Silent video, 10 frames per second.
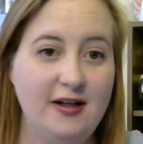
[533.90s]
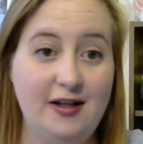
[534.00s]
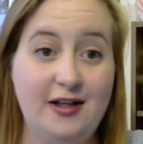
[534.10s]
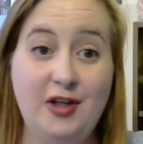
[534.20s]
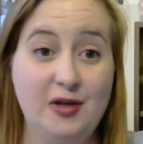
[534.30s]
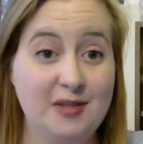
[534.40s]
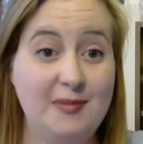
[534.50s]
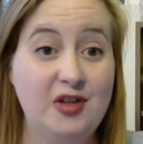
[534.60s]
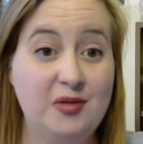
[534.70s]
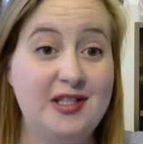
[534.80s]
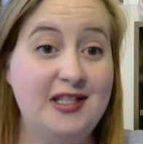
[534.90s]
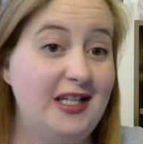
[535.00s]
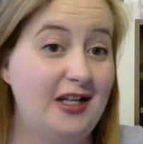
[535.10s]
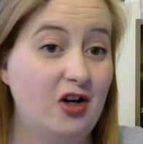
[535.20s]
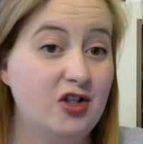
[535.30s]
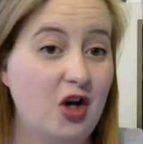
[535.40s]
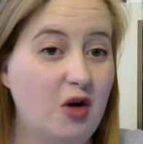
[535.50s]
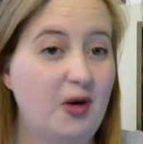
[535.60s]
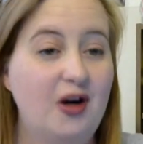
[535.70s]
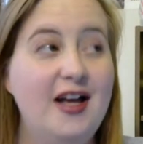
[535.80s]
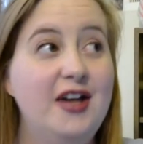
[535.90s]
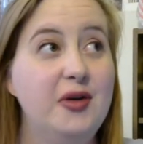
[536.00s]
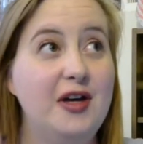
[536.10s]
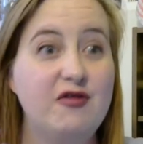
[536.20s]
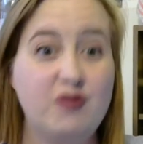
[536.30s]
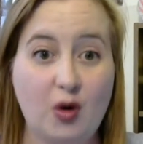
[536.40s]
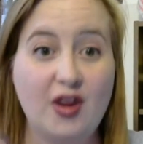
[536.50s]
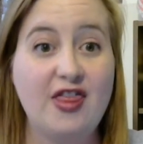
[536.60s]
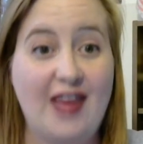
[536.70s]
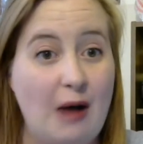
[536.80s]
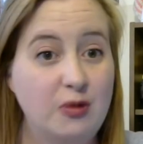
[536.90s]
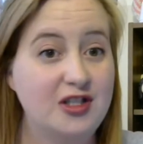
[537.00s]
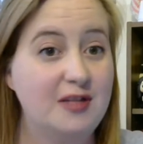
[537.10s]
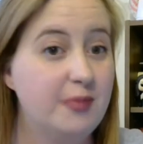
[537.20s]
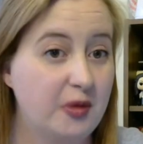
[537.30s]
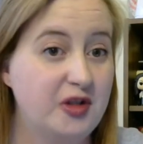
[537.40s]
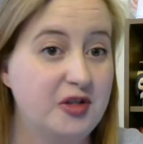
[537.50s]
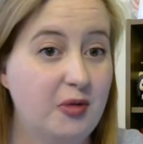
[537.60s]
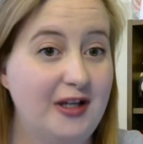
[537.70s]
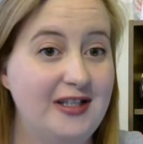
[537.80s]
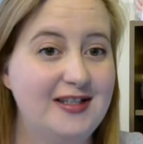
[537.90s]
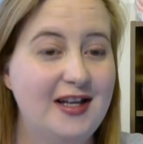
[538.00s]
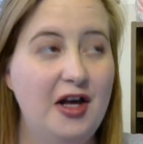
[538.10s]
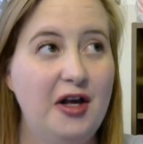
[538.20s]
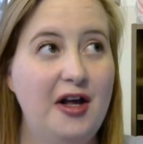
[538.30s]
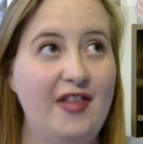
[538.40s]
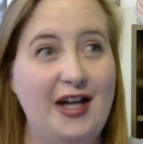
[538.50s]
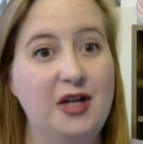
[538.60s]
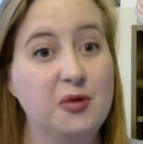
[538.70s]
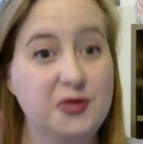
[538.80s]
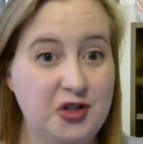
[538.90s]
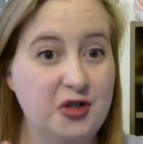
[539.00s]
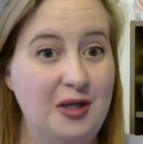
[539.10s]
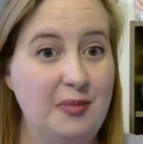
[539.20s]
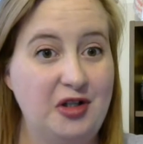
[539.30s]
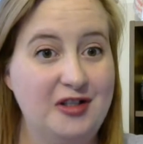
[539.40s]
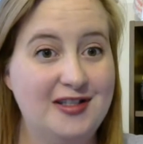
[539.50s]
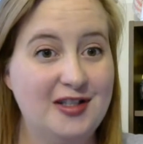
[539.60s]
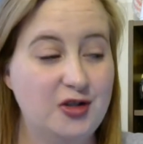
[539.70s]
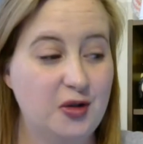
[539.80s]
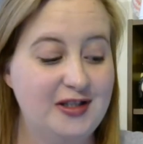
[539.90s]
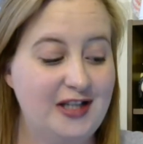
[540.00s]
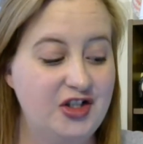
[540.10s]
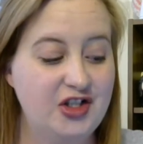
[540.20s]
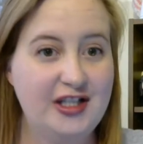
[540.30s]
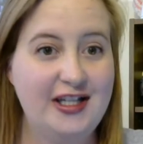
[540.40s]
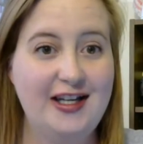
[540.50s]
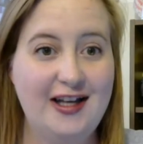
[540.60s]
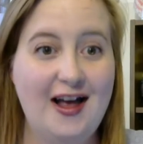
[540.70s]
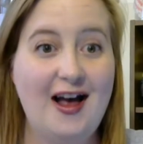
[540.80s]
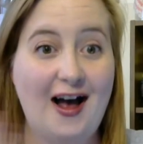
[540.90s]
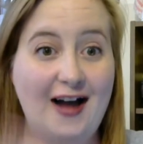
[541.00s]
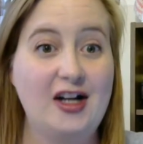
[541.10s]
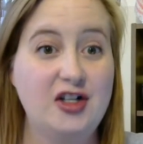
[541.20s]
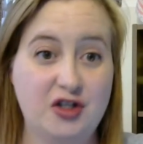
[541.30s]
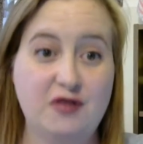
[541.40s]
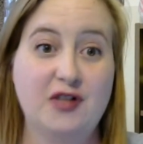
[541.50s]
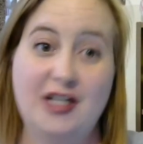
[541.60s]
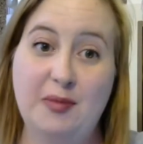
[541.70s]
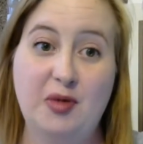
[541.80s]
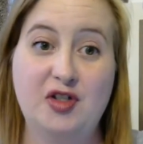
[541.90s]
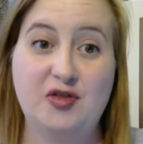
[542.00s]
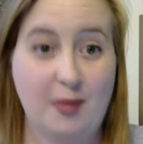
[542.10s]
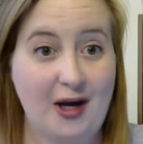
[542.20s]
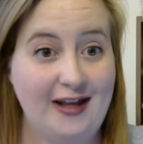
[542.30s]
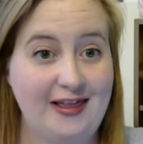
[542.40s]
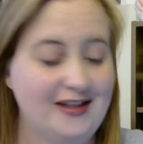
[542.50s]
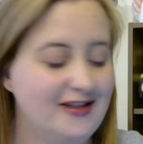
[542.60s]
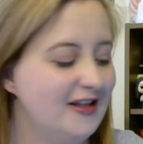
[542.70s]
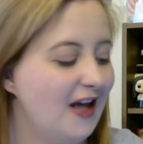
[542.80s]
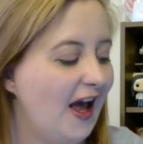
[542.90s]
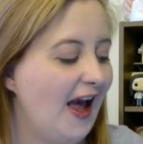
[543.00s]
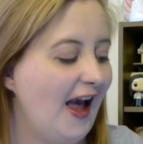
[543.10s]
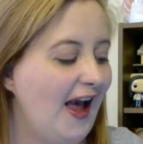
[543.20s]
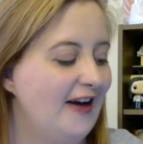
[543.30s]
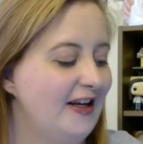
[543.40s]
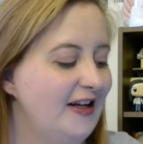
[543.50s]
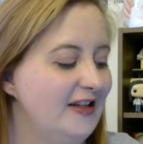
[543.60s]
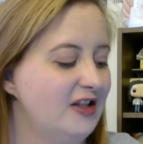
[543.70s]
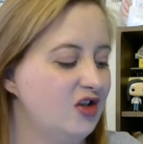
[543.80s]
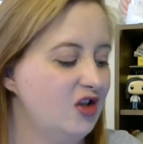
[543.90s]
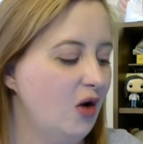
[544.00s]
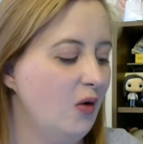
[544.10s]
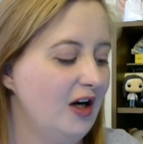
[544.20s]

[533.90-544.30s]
you submit the receipt in October, you get 4,000 bonus points. That equals two ebooks. So essentially, I got two free ebooks for buying this. And it is A Snow